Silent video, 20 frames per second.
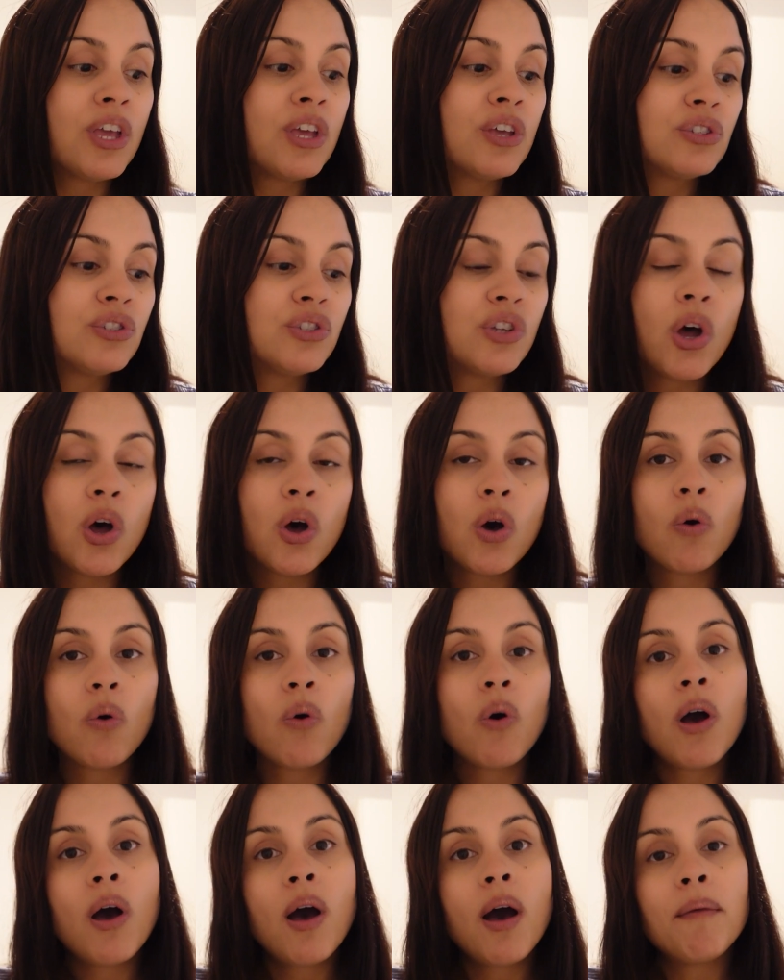
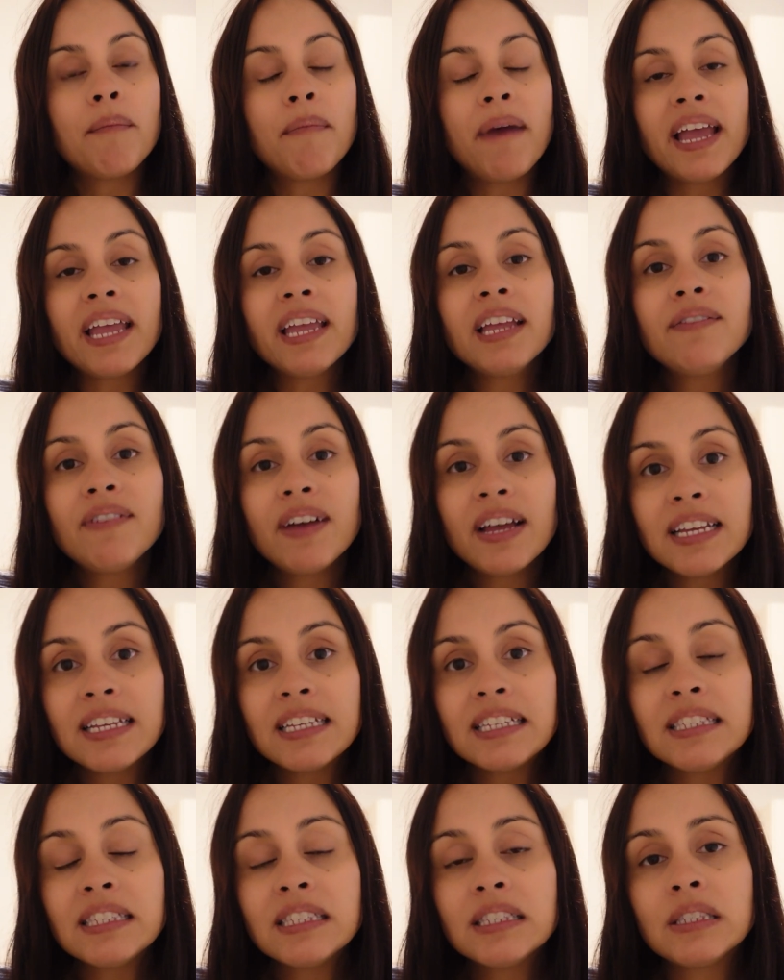So my
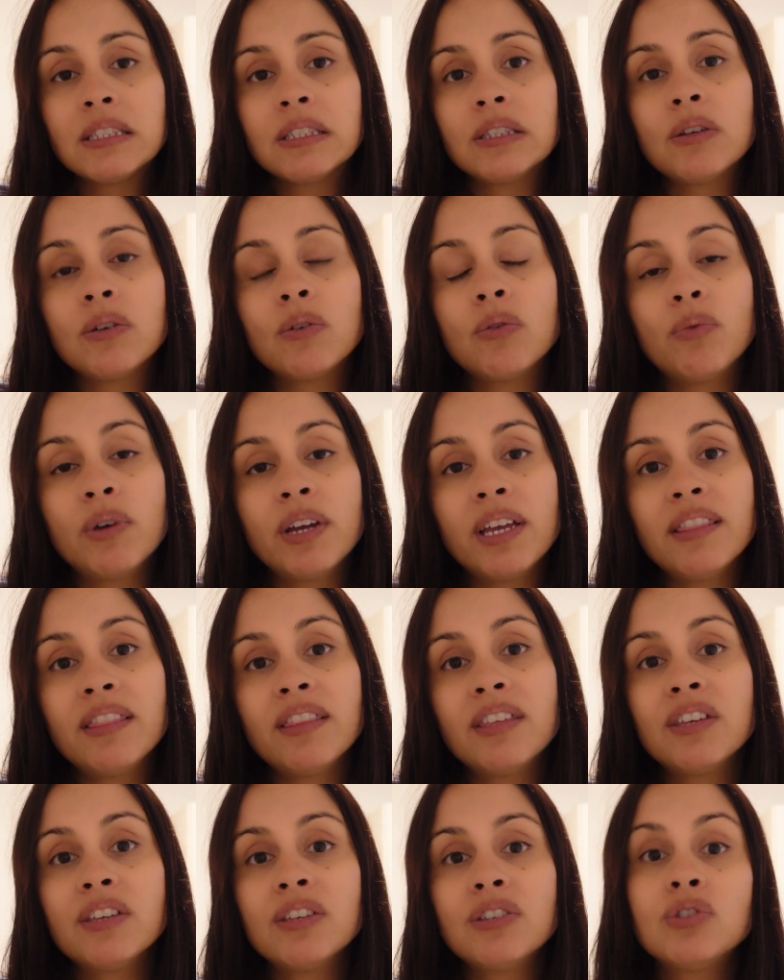advice with
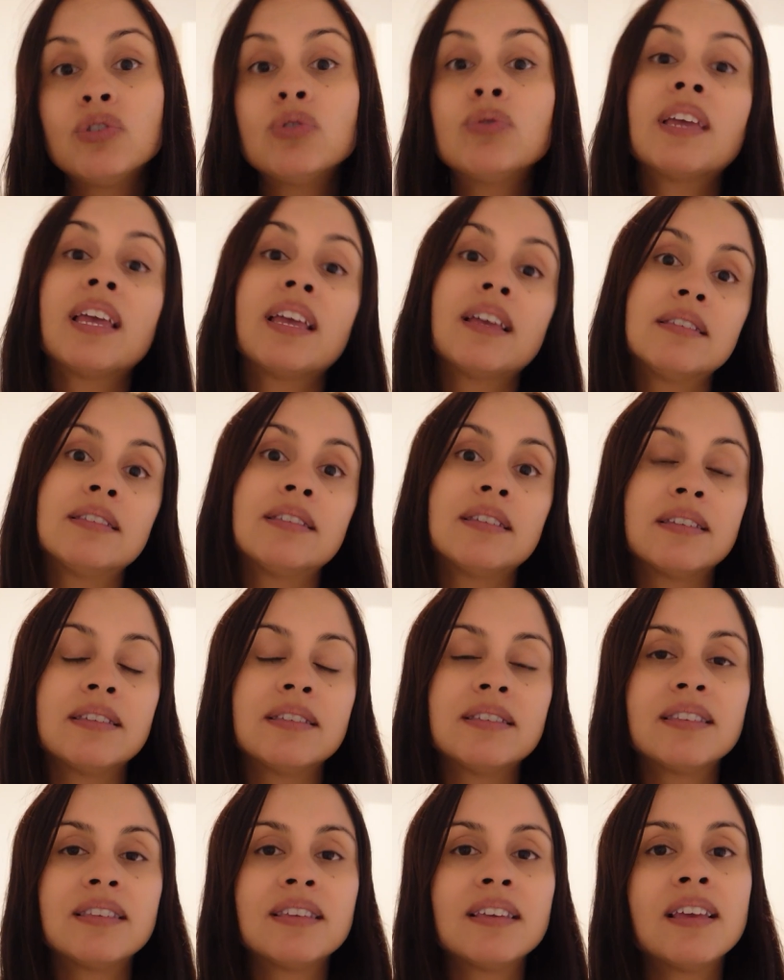
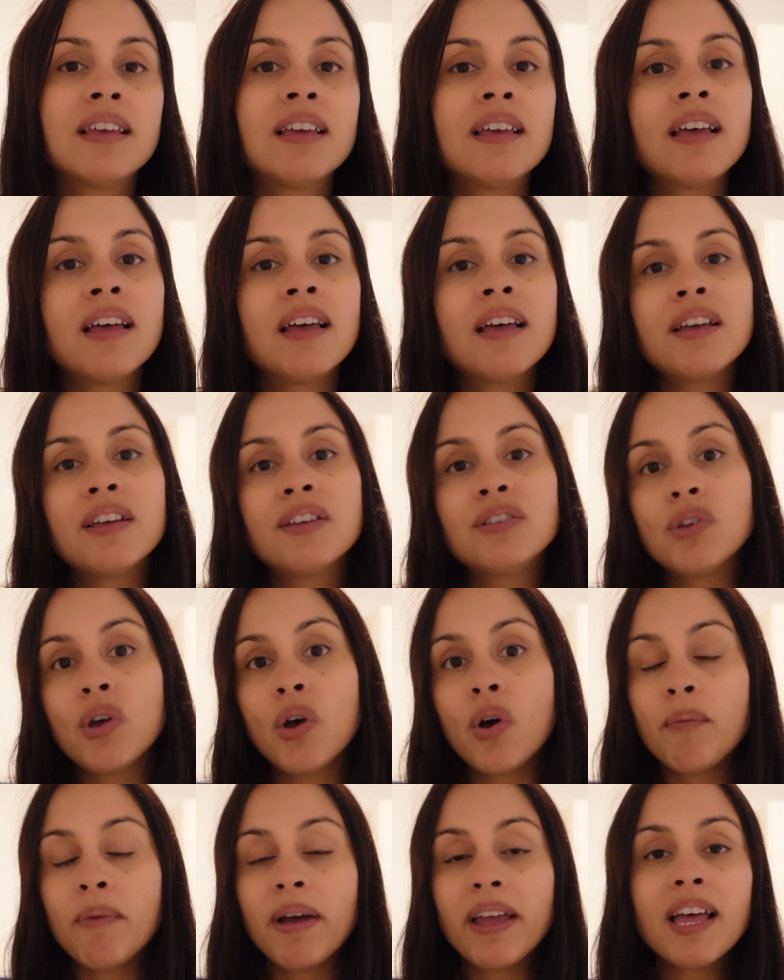suitcases.
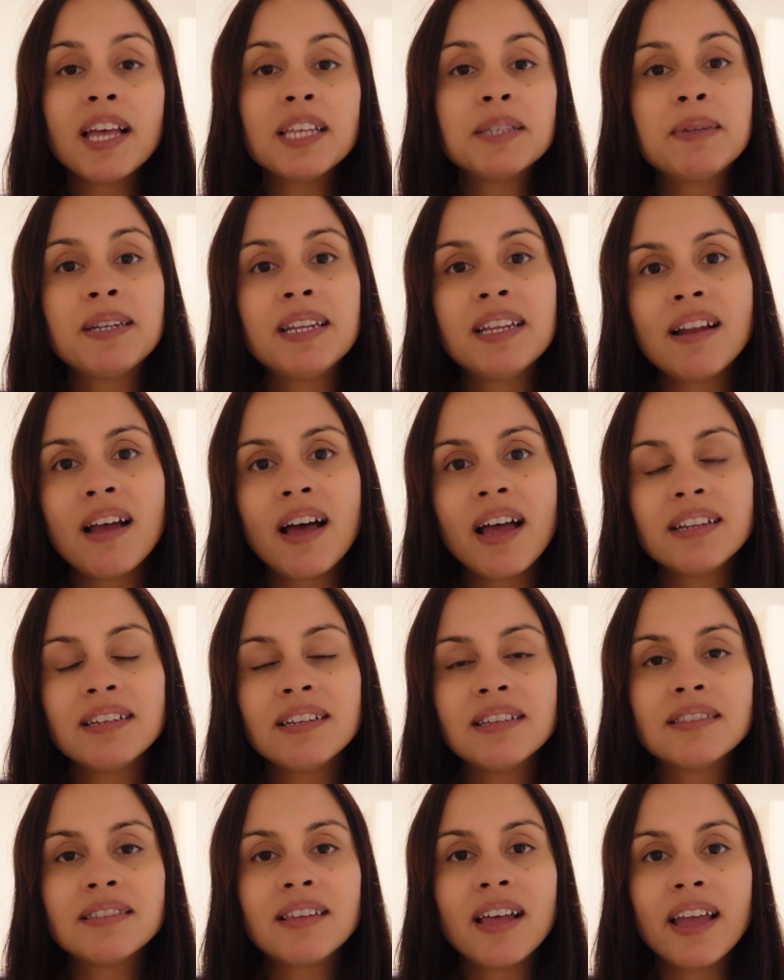So my husband and I
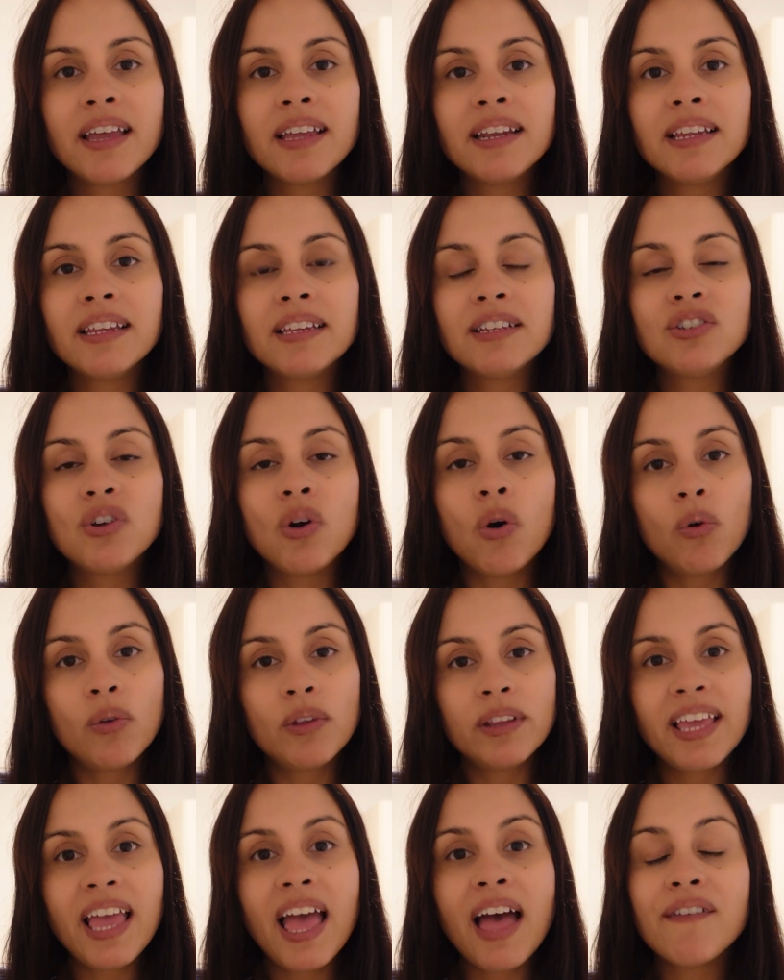decided to
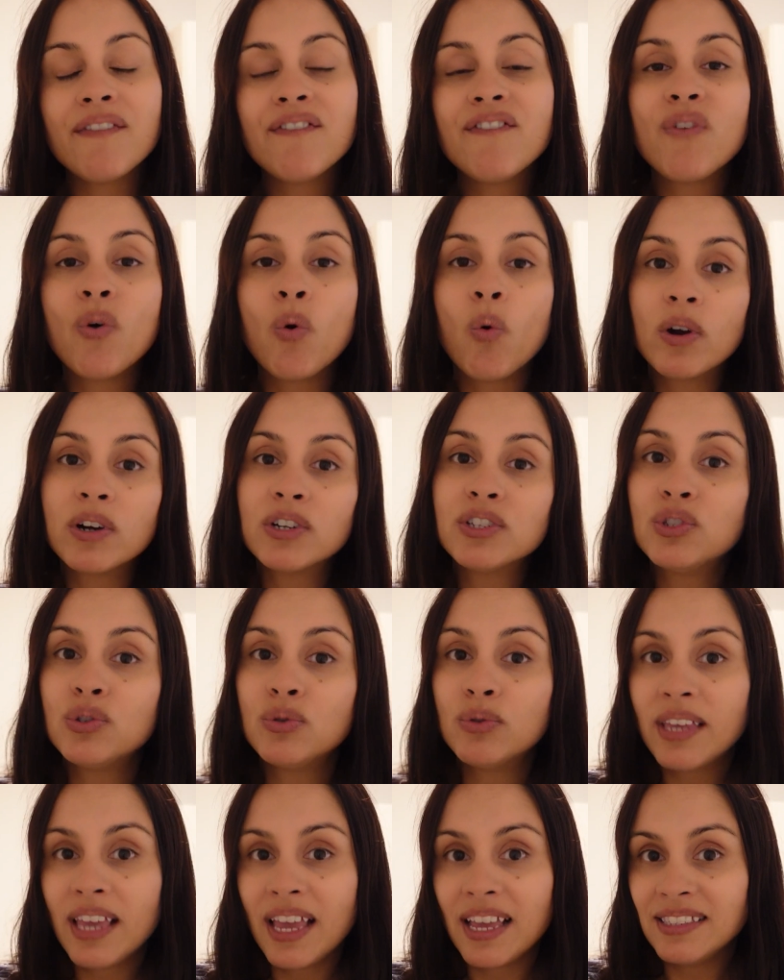only have 4
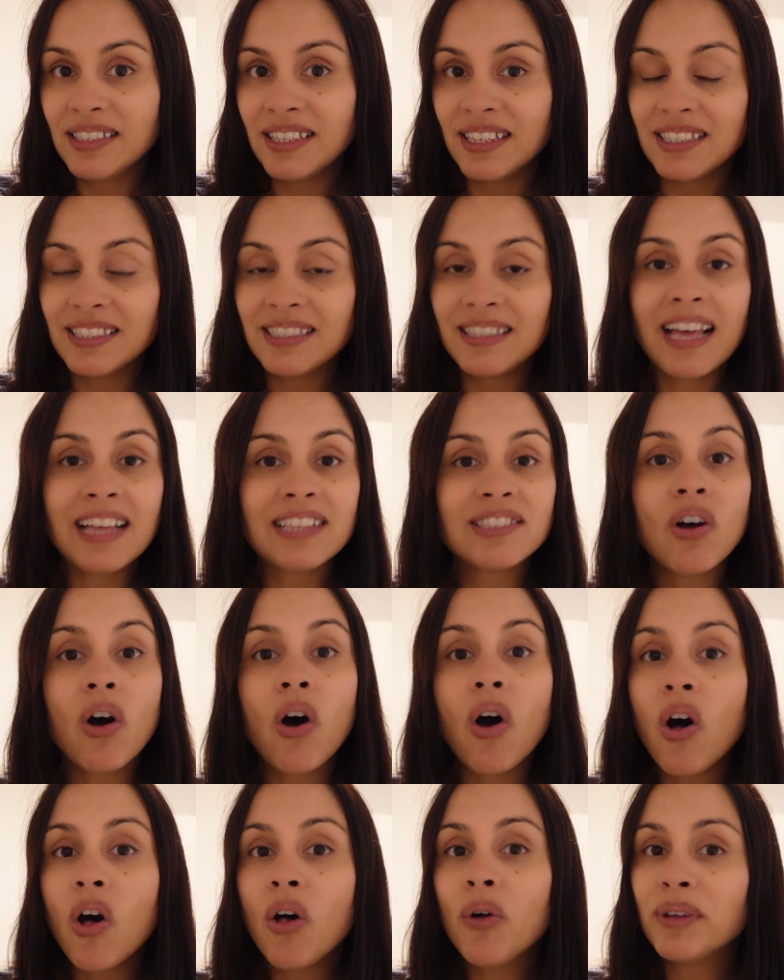suitcases. That's
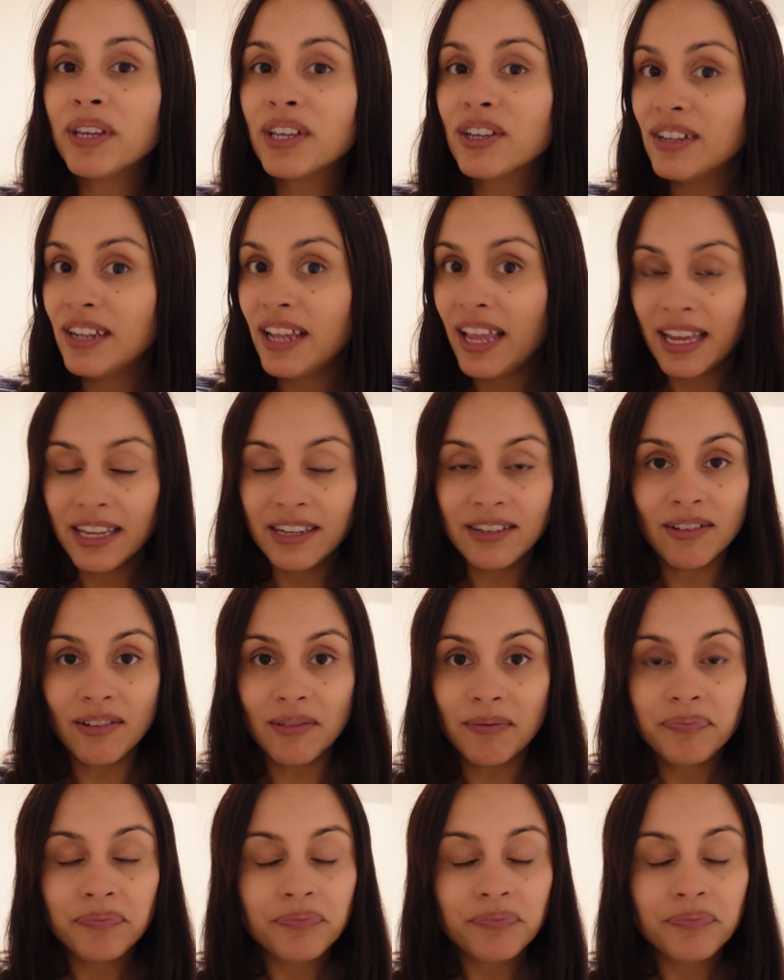all we could handle.